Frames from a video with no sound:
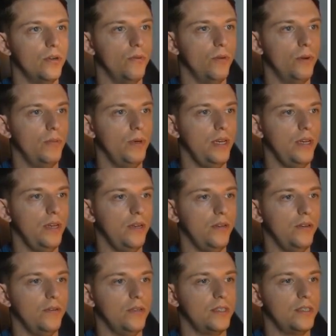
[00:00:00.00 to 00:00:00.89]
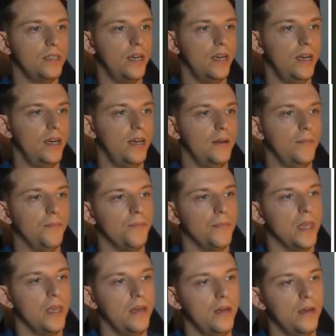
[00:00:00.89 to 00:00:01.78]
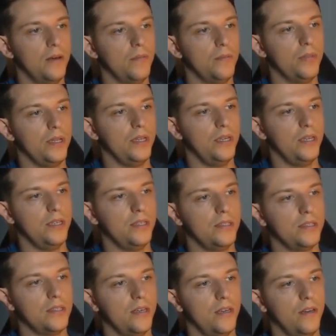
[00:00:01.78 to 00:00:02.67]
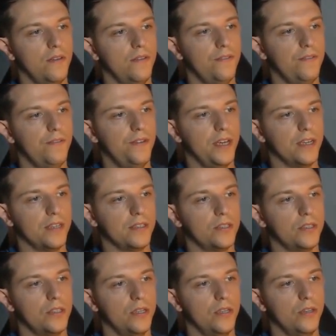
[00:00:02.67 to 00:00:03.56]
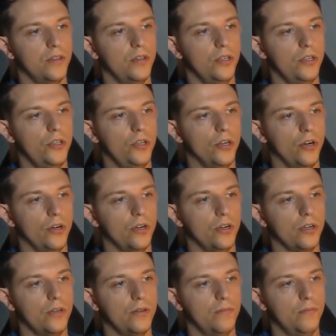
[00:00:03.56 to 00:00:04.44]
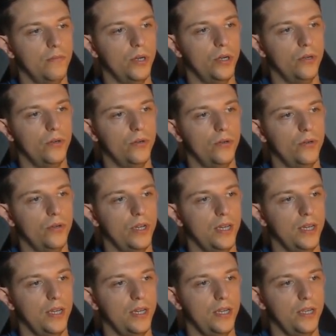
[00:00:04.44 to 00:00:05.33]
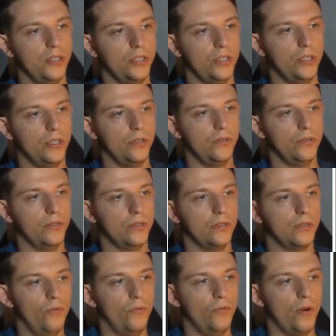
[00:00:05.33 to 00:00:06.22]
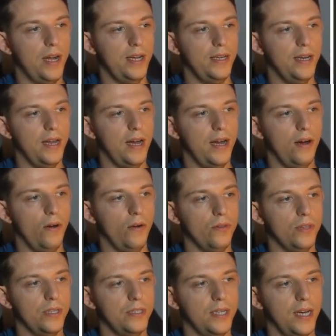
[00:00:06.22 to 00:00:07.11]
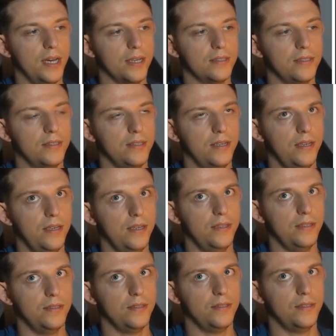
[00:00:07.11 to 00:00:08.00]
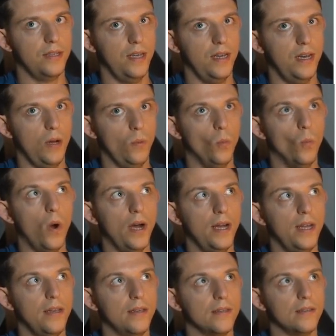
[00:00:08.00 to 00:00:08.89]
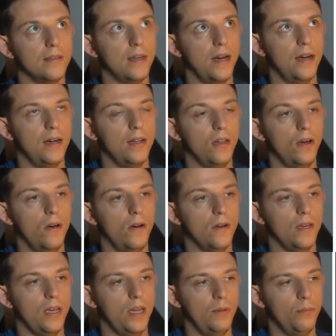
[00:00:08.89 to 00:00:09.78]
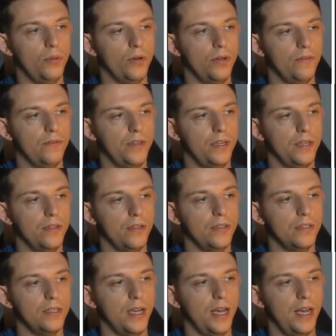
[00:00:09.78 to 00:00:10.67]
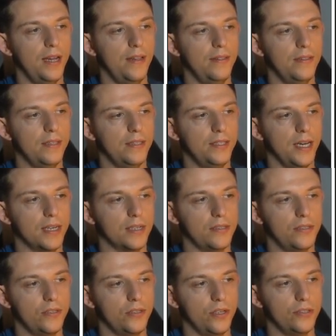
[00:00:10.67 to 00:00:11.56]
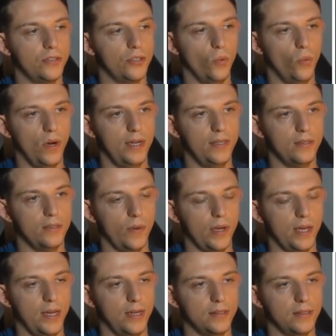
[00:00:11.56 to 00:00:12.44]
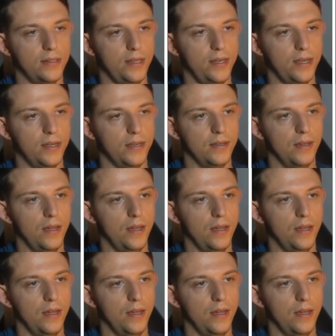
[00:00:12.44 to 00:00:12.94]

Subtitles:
what we need to do is say, please fix the dark mode issues. Right now, the text is in a white dialog input field, and the text is also white, so I can't see it.